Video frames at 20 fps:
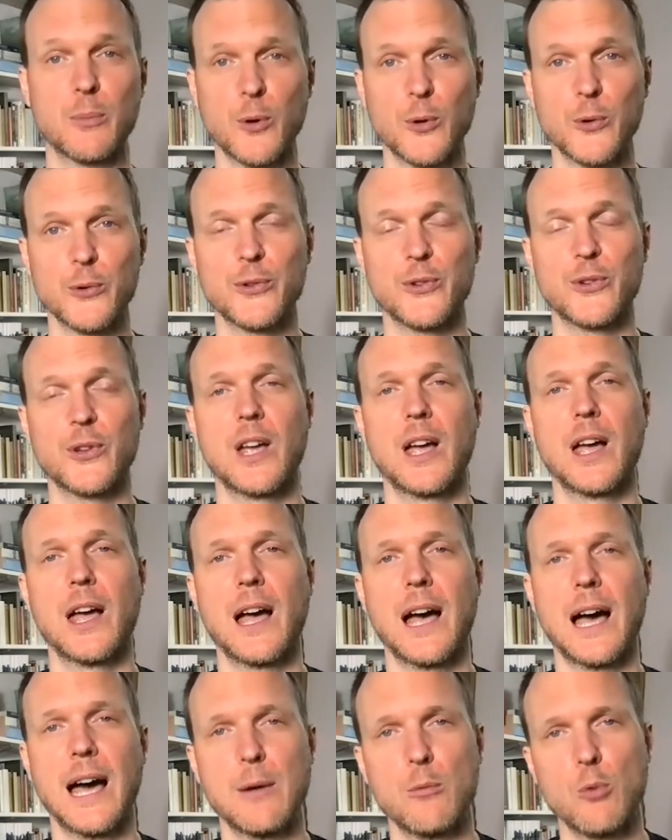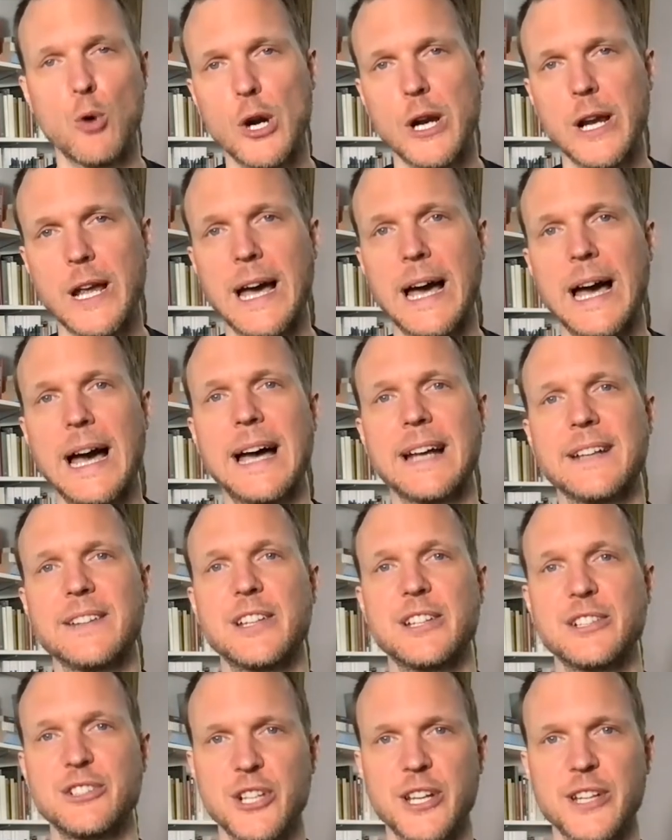Pols. I work at
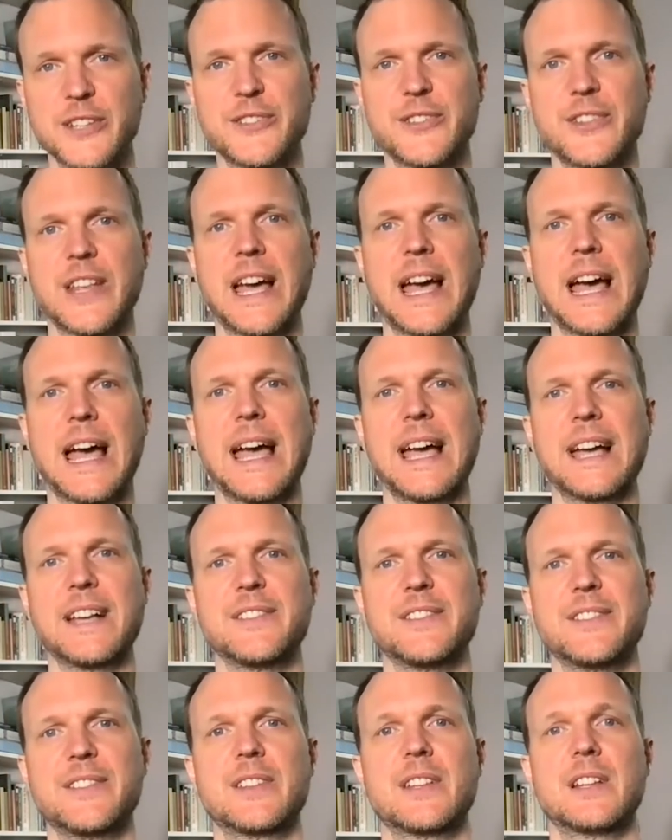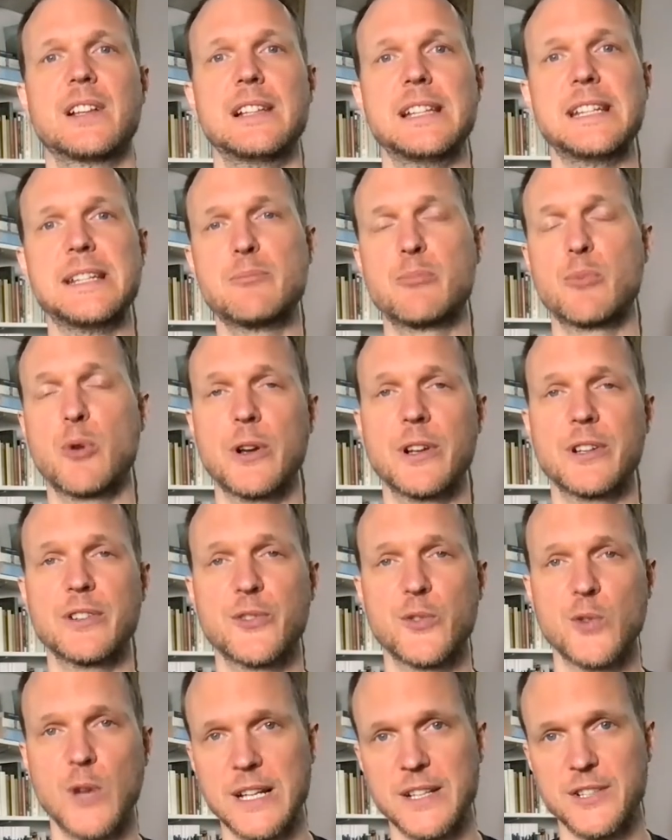Adjust as lead product
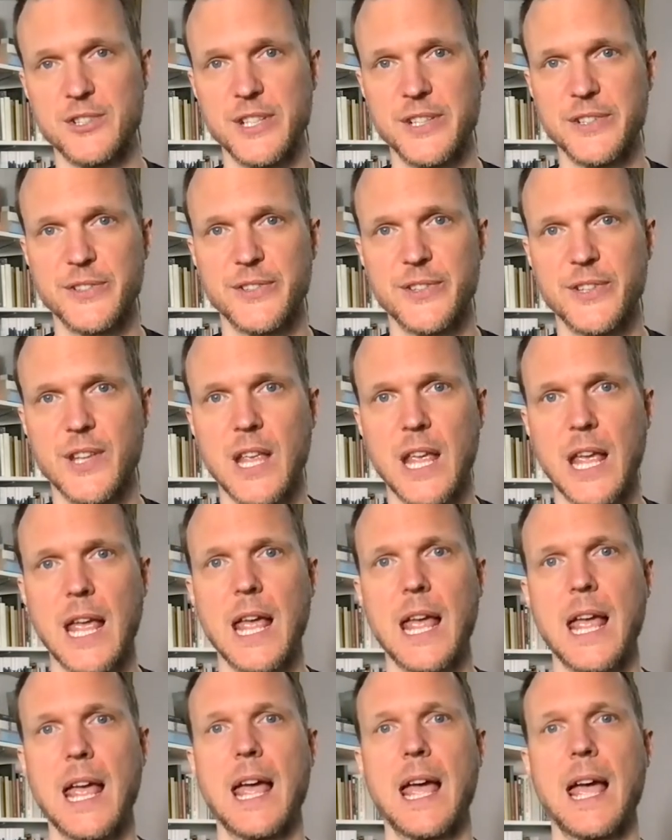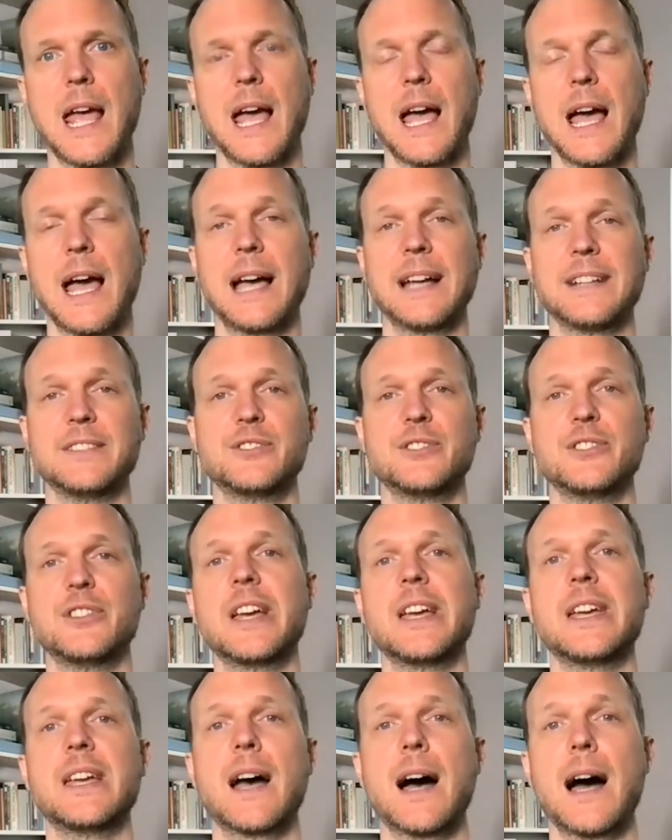strategist. And
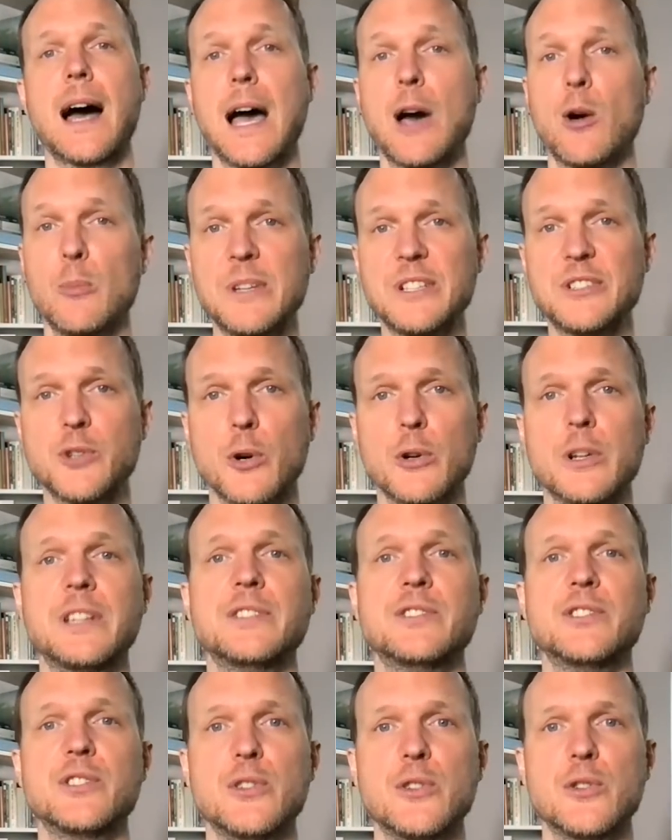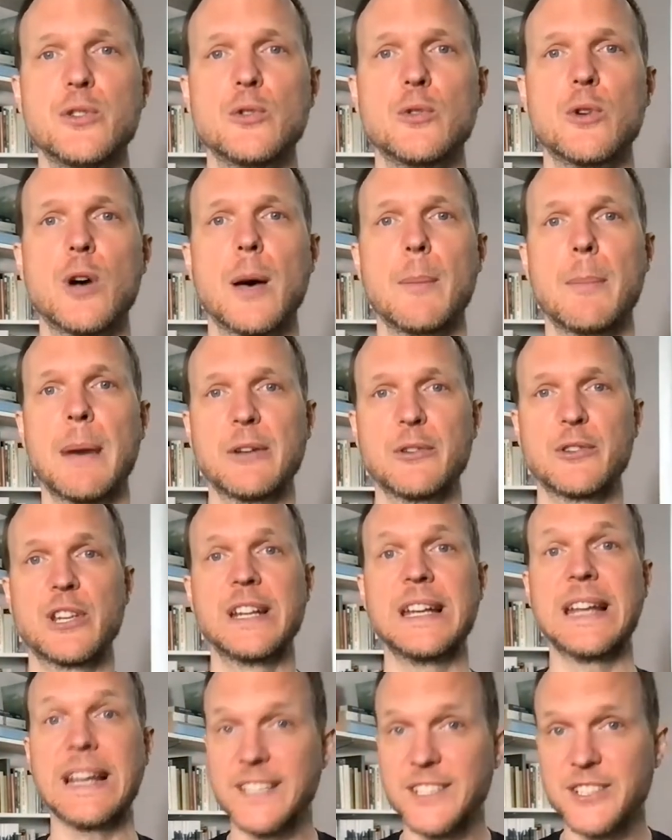today I'll be talking to you about
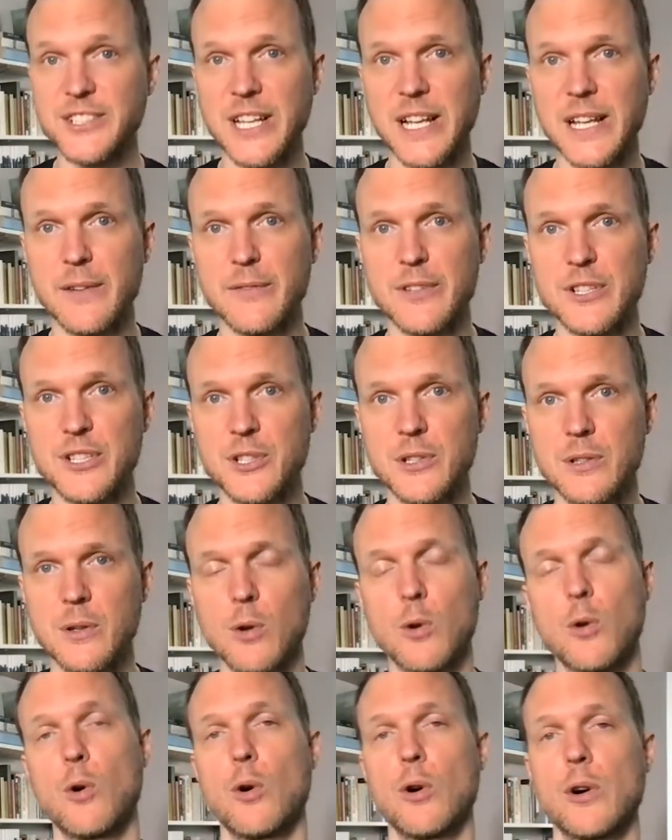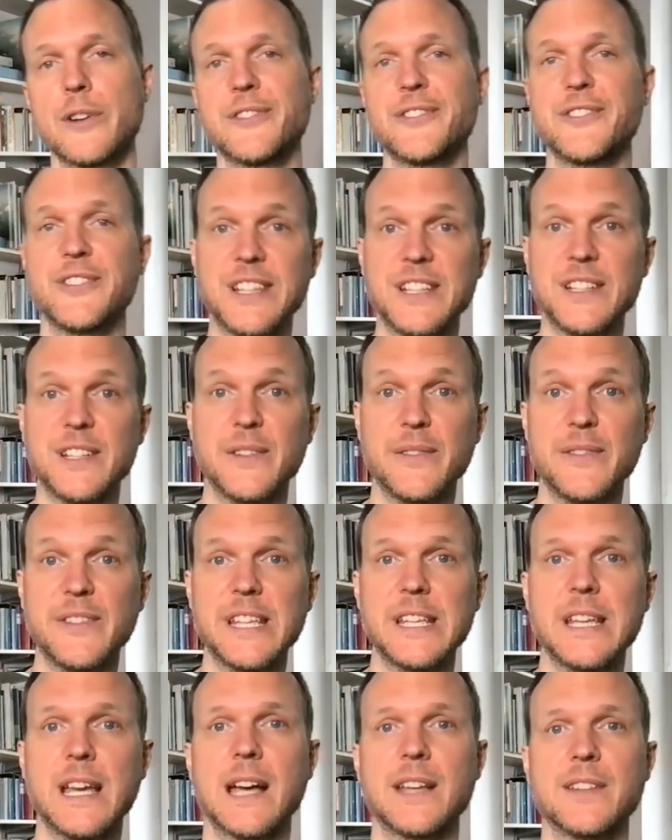connected television, or
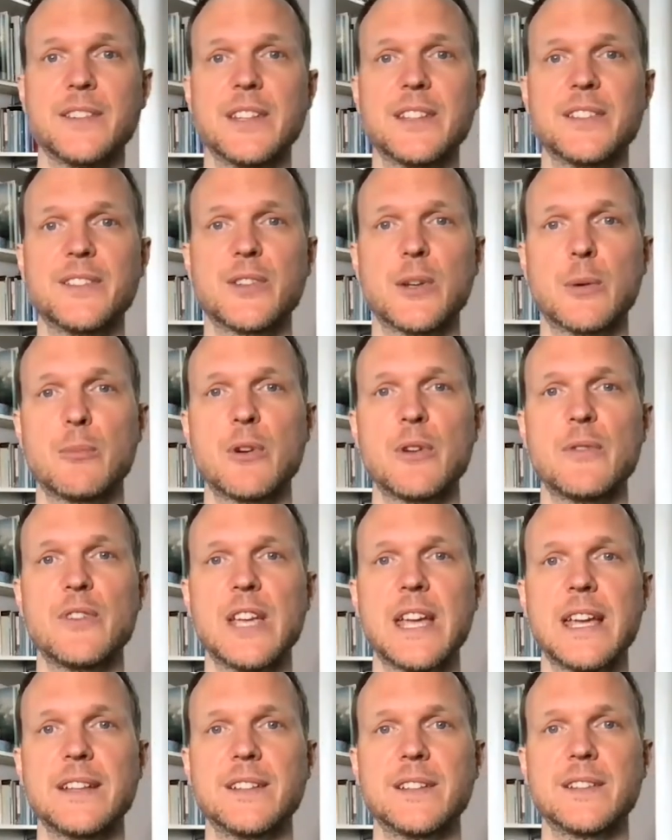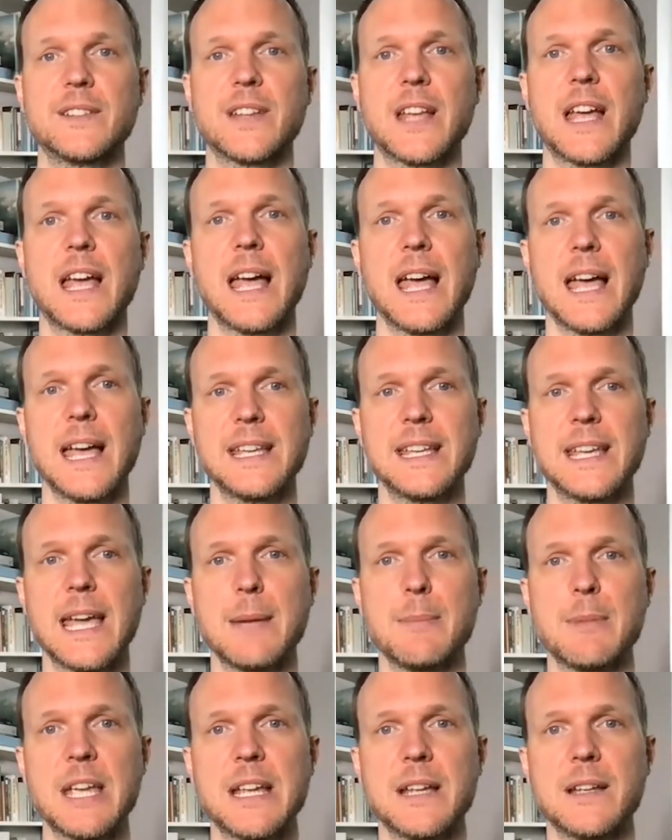CTV as it's abbreviated, and
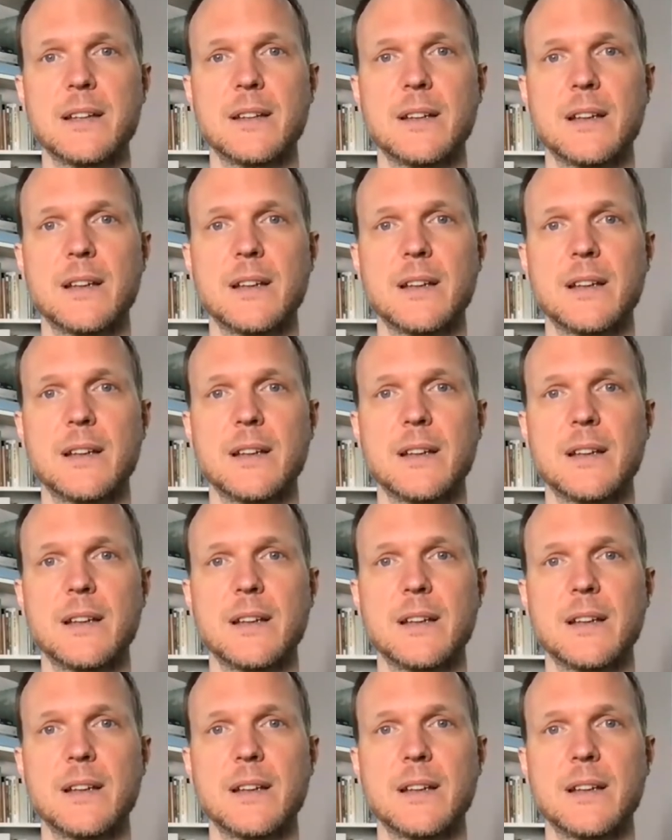gaming.